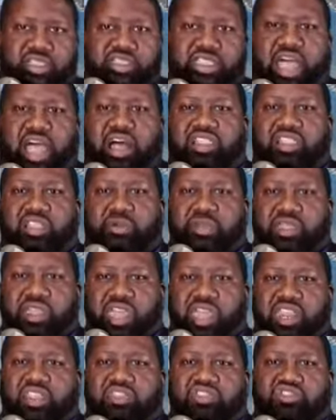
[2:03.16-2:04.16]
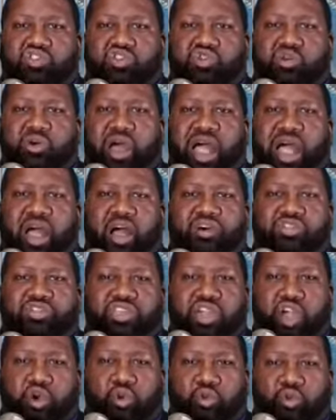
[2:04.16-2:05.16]
Now, let me get into how
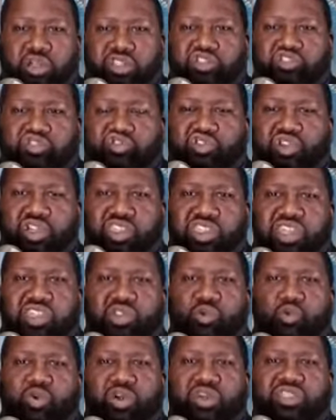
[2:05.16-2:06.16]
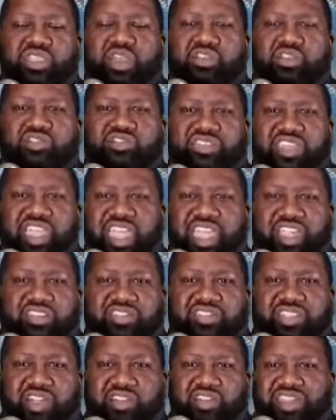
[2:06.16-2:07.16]
they are really treated when they're
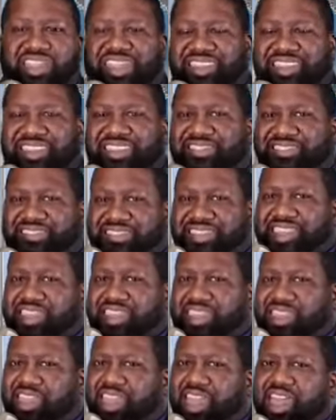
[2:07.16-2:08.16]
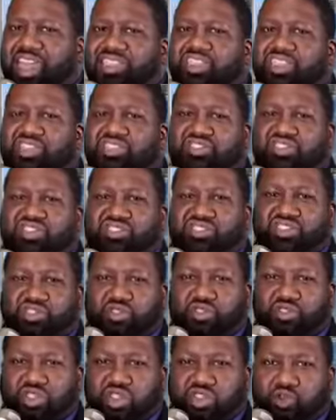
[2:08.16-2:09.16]
staying there in this city. This is
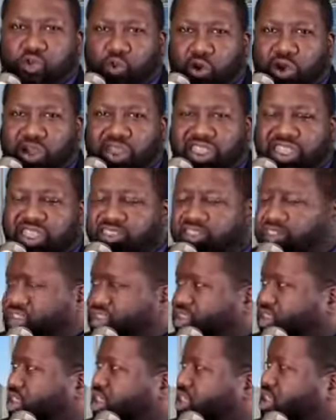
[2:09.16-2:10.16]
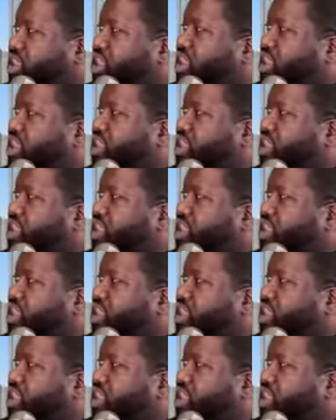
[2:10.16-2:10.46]
just this one incident.